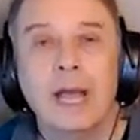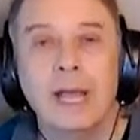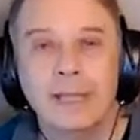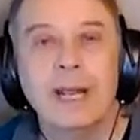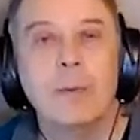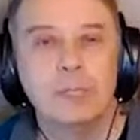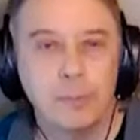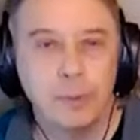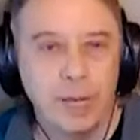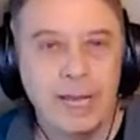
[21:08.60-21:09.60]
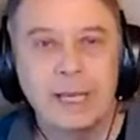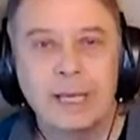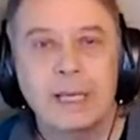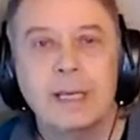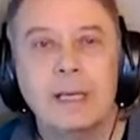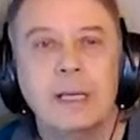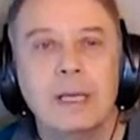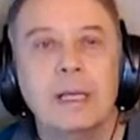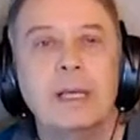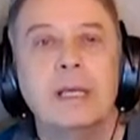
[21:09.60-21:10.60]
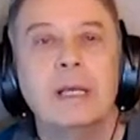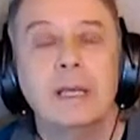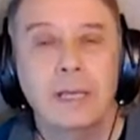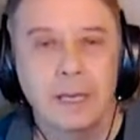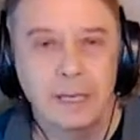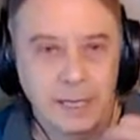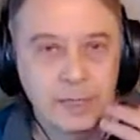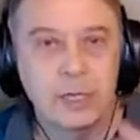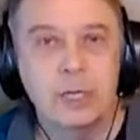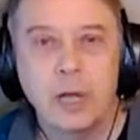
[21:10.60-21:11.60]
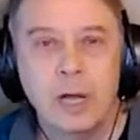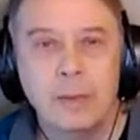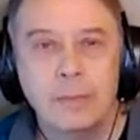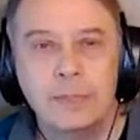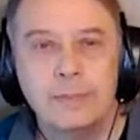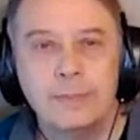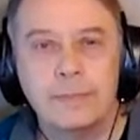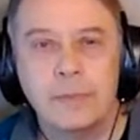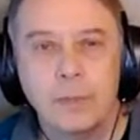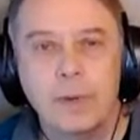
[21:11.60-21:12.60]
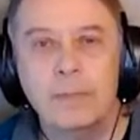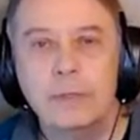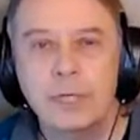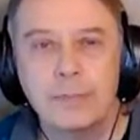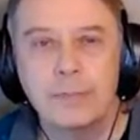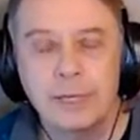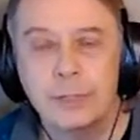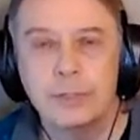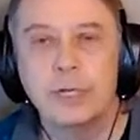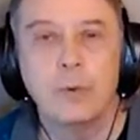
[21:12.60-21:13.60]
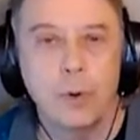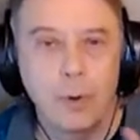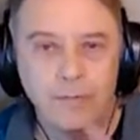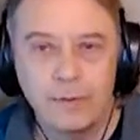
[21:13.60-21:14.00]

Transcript: And then I was playing in the clubs with music majors that were home